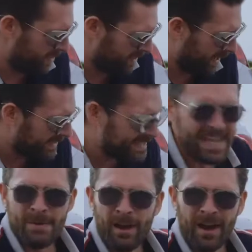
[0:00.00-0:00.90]
the
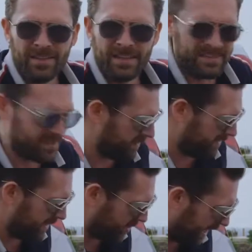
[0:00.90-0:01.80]
idea behind these is that
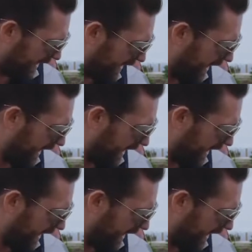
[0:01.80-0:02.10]
they channel